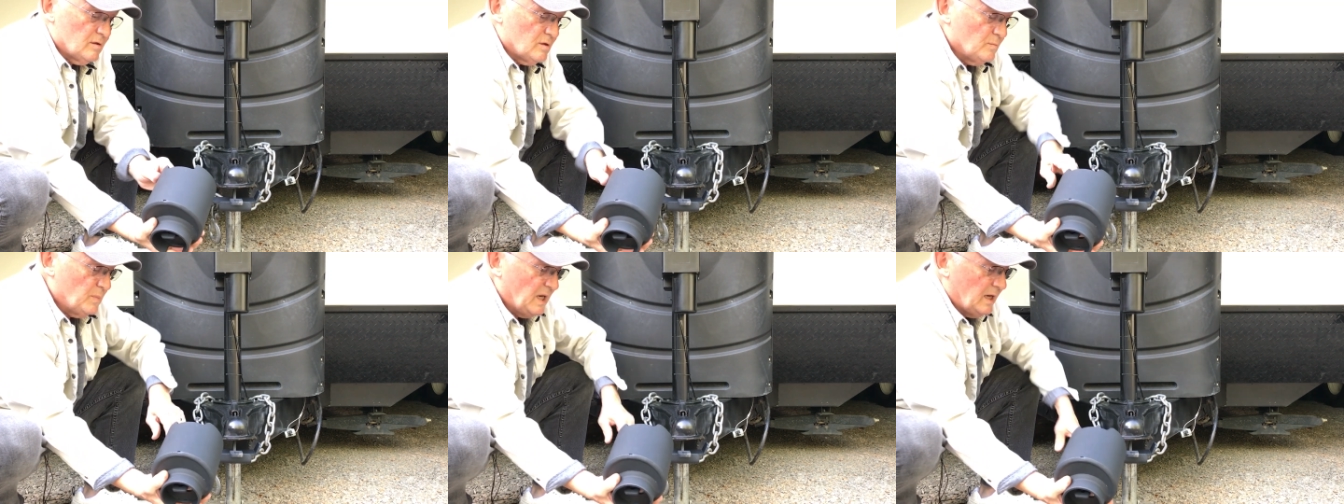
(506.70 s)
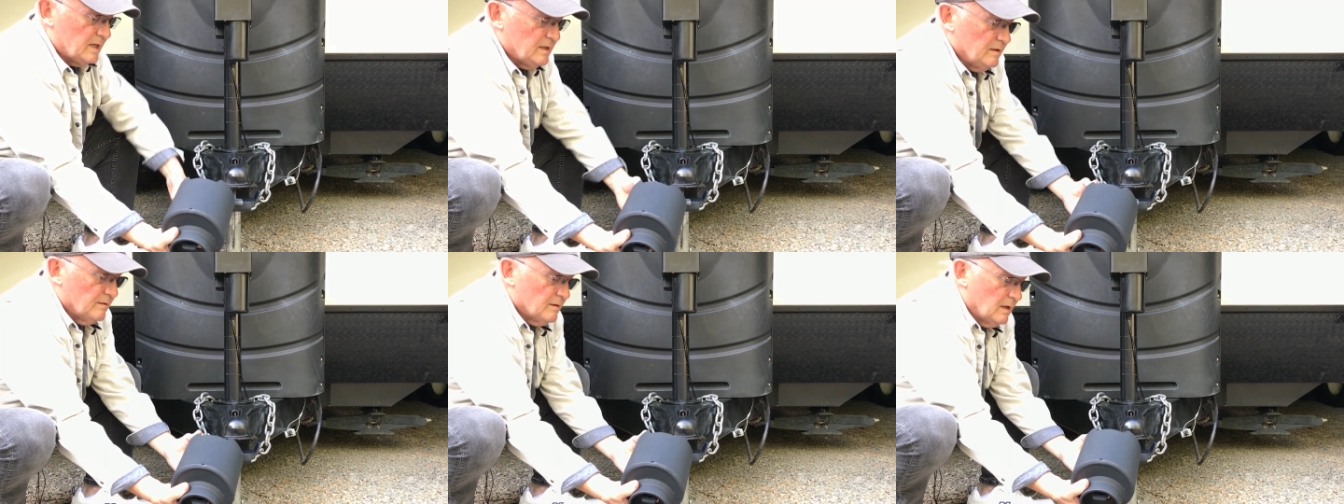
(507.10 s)
the
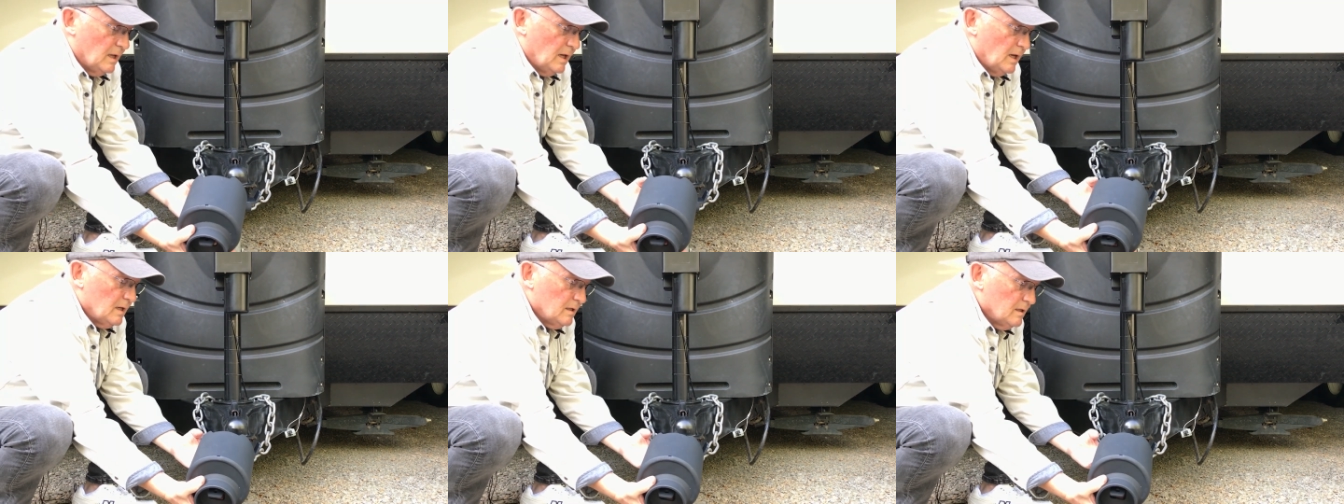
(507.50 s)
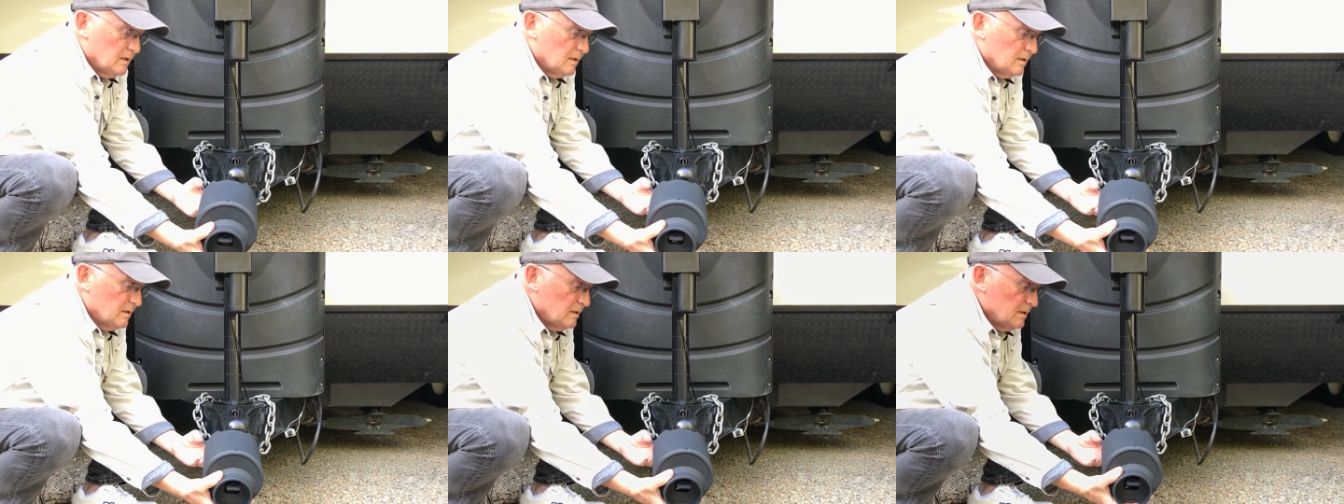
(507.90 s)
body of the lock
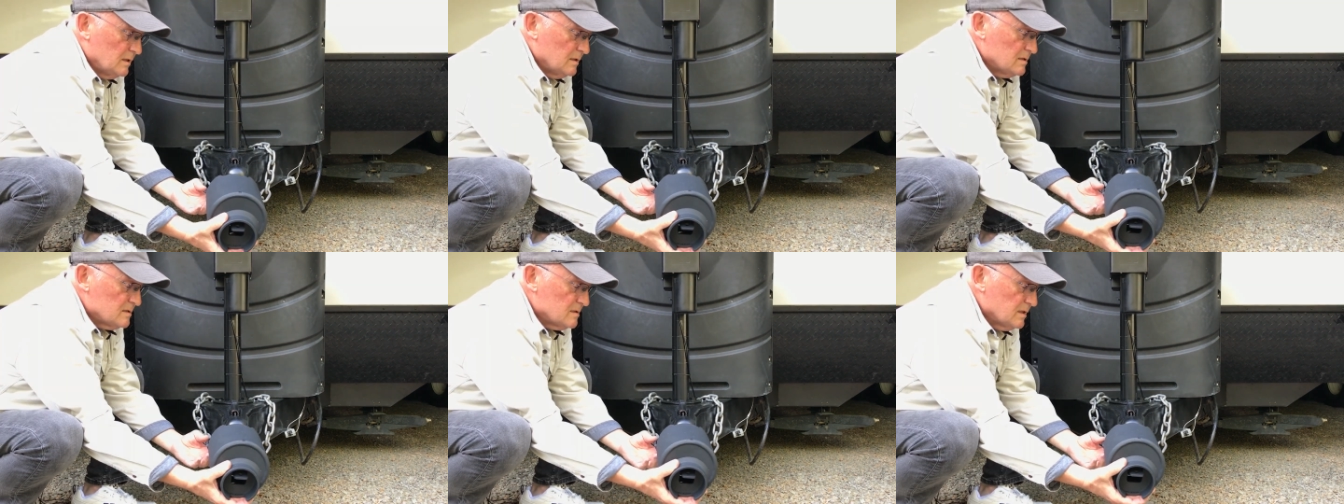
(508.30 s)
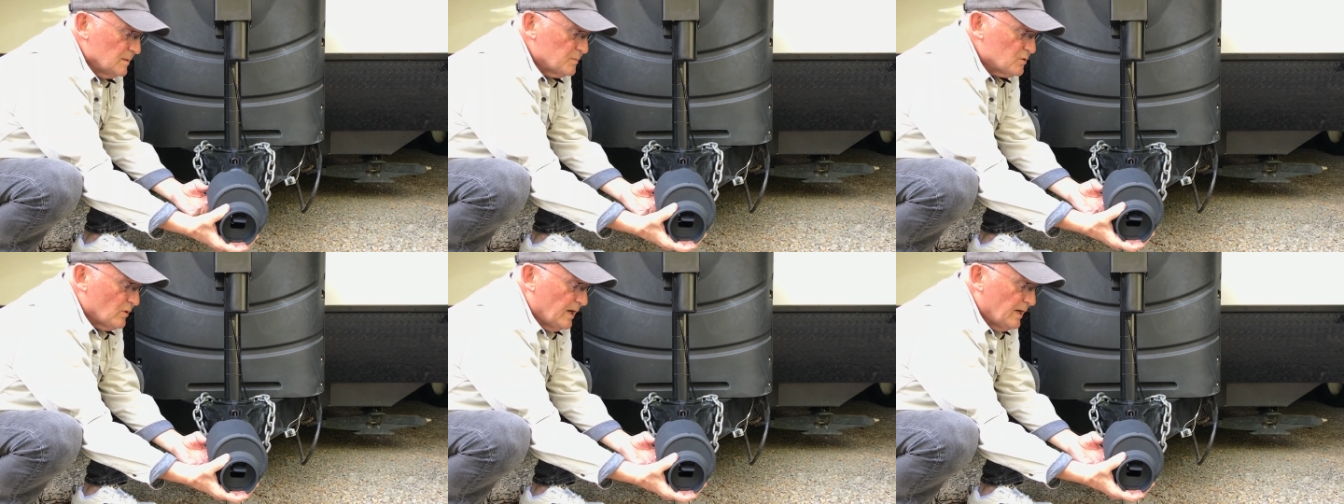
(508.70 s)

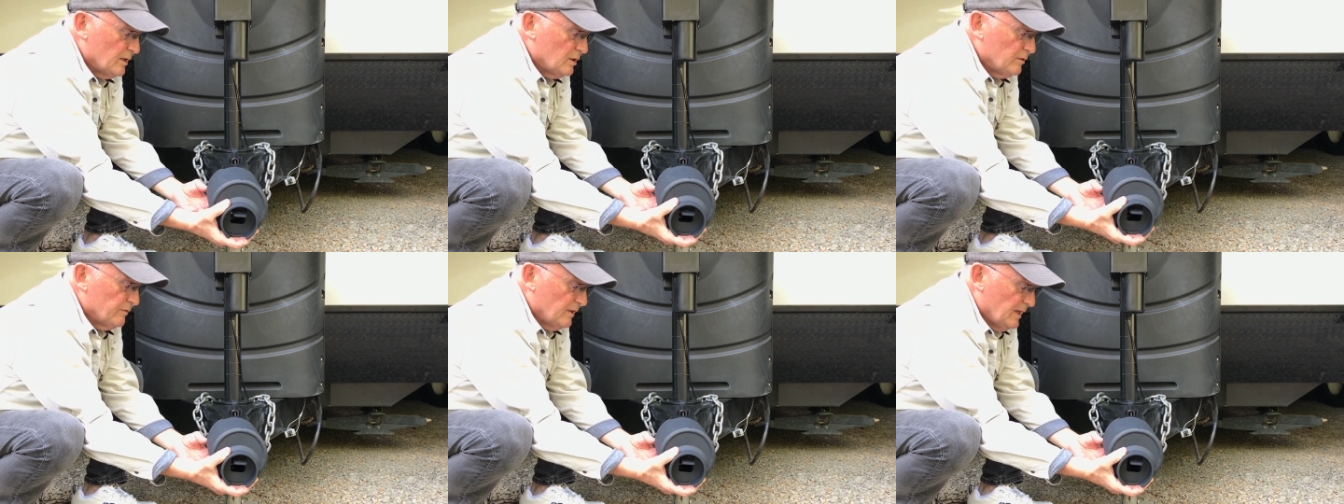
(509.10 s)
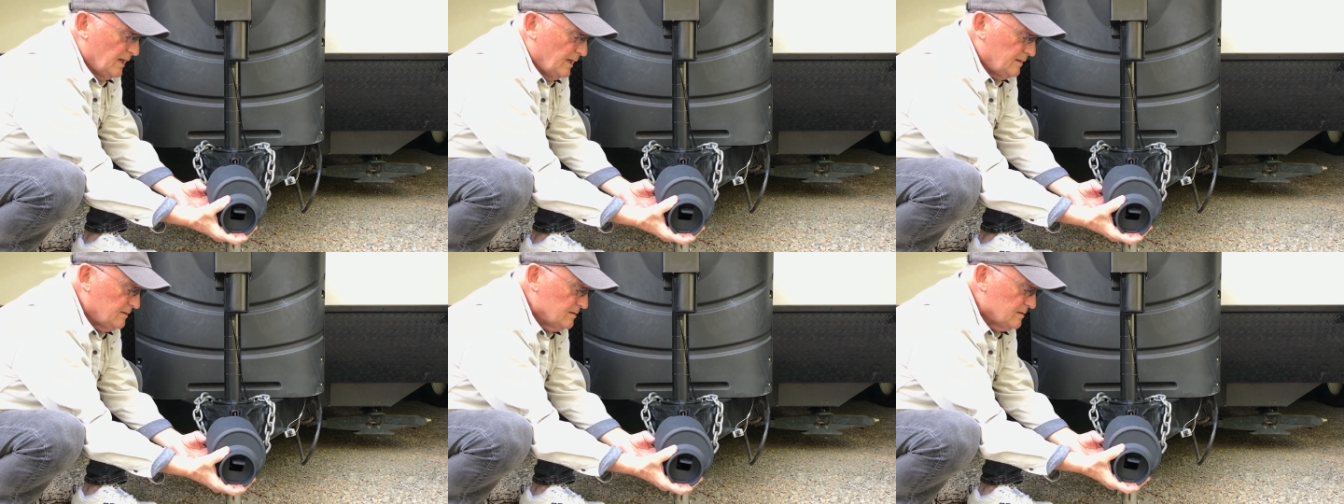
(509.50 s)
slips right over
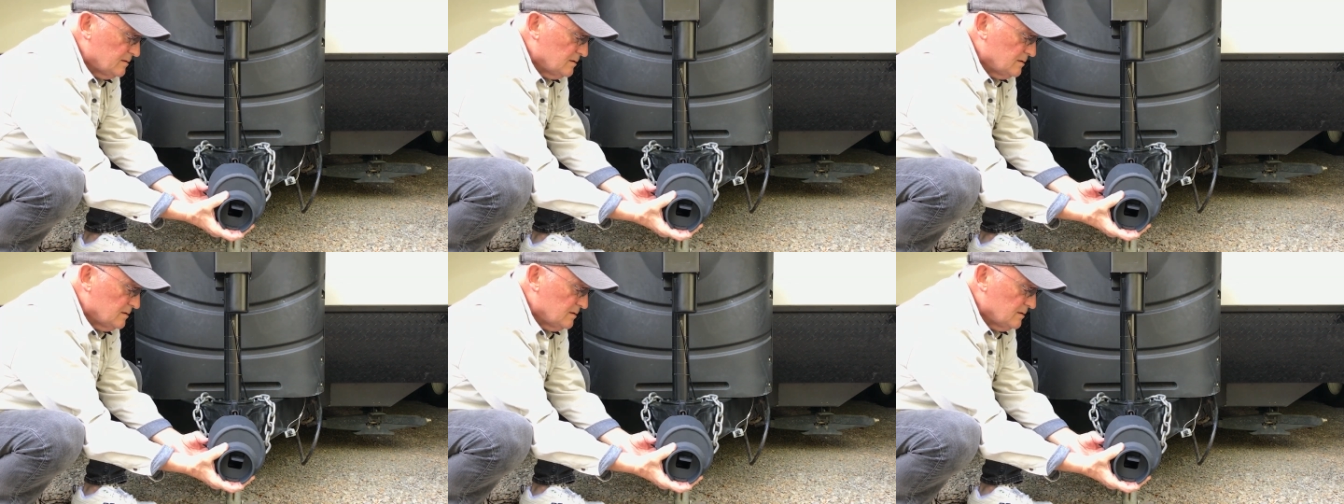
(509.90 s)
that.